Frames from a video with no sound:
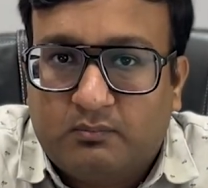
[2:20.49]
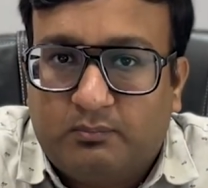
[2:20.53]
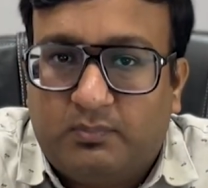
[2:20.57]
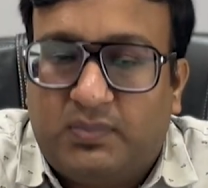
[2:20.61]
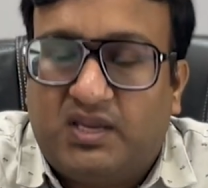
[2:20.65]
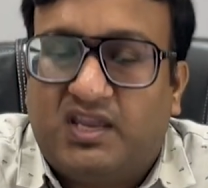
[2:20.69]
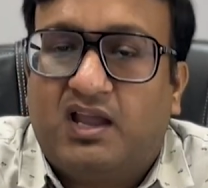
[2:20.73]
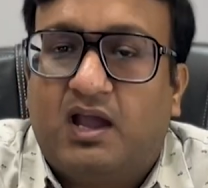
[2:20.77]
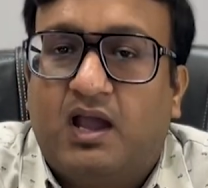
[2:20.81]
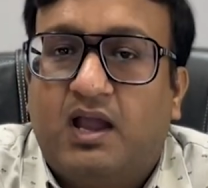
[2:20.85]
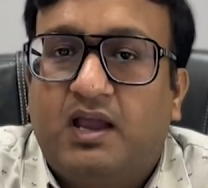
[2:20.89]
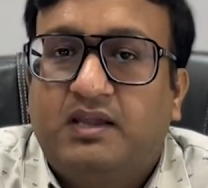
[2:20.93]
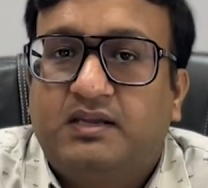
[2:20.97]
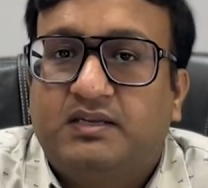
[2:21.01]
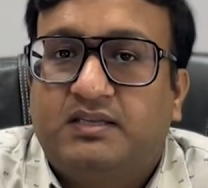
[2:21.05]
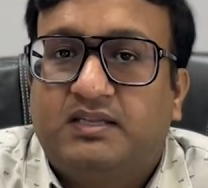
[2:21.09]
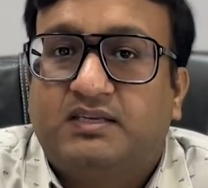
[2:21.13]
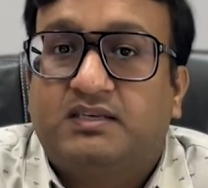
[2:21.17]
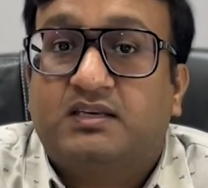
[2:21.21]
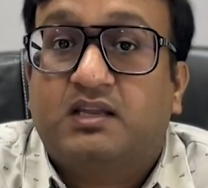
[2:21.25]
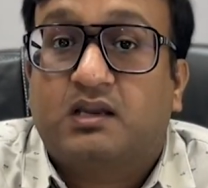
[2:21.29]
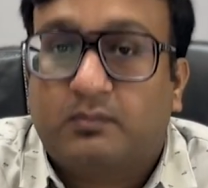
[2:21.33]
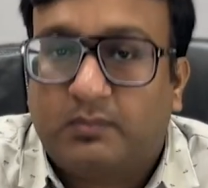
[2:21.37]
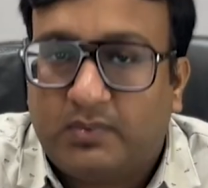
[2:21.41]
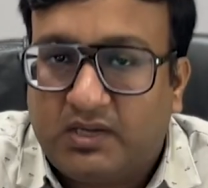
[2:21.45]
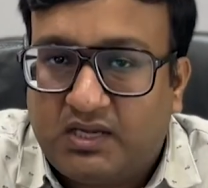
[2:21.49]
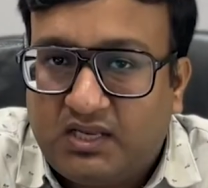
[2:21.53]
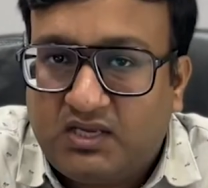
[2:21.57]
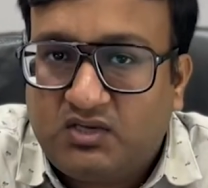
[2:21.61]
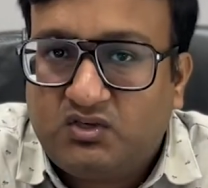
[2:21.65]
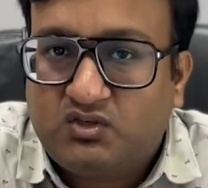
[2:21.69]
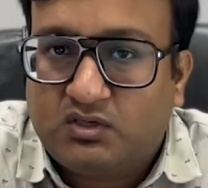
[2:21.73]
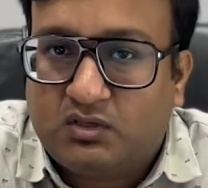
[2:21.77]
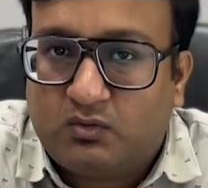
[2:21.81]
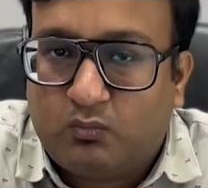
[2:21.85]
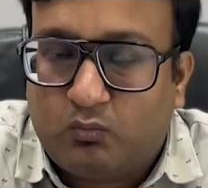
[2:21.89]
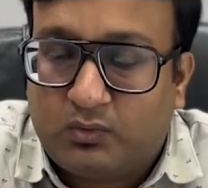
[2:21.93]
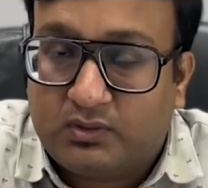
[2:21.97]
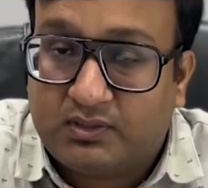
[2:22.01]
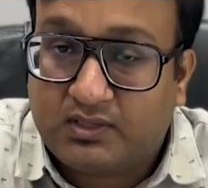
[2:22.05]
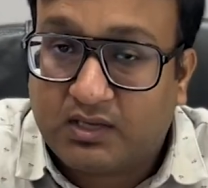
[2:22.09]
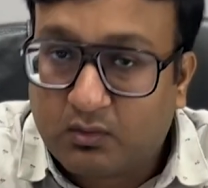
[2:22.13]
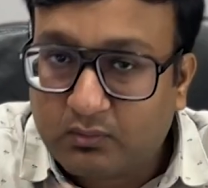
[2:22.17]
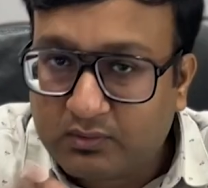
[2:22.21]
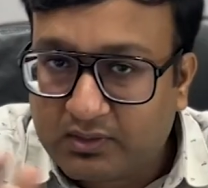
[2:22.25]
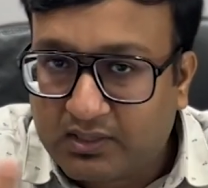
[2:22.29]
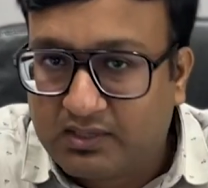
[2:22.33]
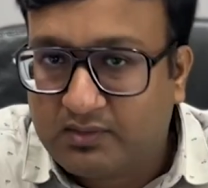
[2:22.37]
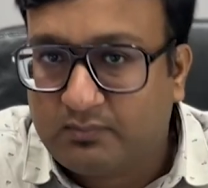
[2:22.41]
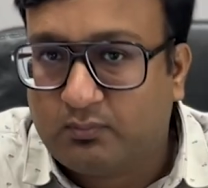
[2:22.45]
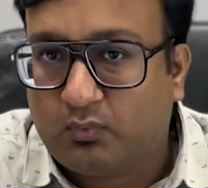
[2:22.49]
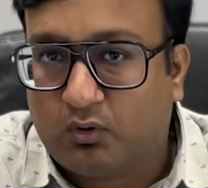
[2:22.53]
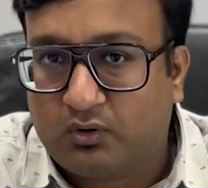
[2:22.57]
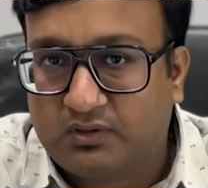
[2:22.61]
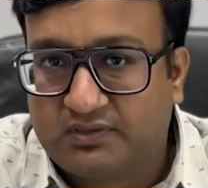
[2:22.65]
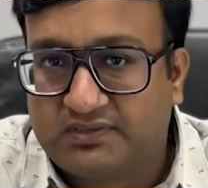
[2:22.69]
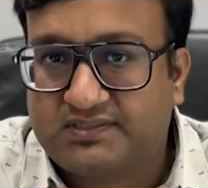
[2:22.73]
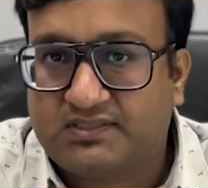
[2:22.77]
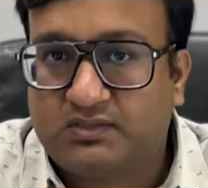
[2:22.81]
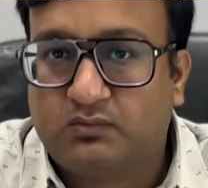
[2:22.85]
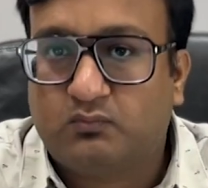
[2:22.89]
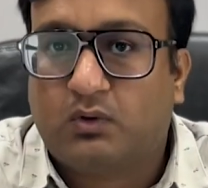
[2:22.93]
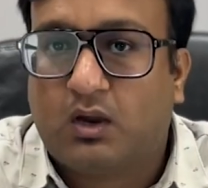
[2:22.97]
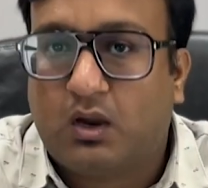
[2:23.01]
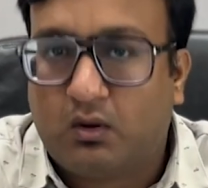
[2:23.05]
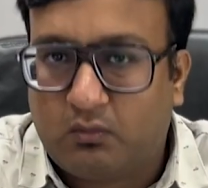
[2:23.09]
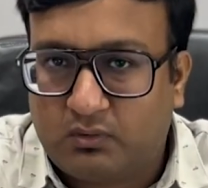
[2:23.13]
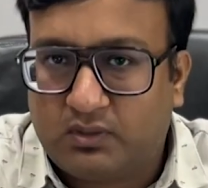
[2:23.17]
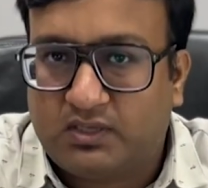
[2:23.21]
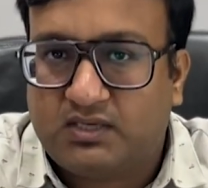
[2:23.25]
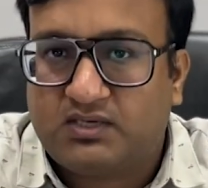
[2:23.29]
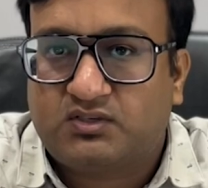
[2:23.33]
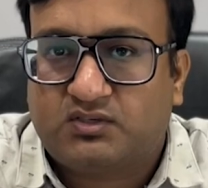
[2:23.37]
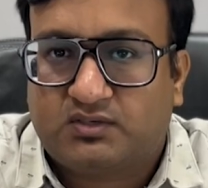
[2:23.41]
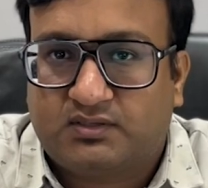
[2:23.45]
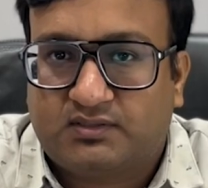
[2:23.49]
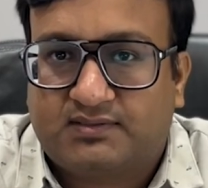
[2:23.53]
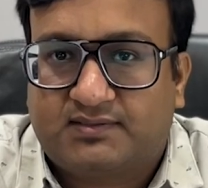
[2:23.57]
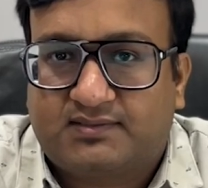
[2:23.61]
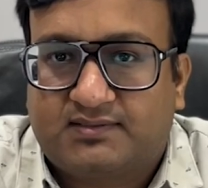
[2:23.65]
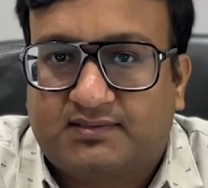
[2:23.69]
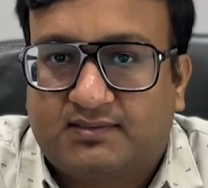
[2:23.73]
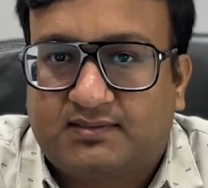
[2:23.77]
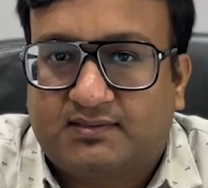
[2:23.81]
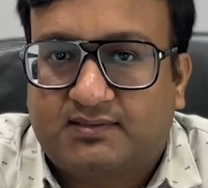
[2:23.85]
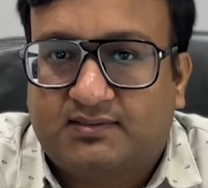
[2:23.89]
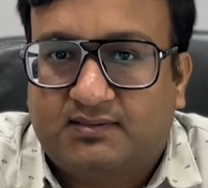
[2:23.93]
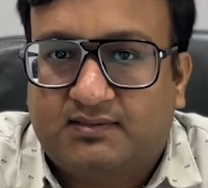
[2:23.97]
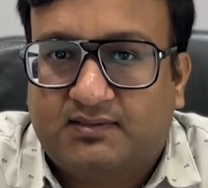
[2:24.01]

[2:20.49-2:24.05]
behind the termination without any policy violations.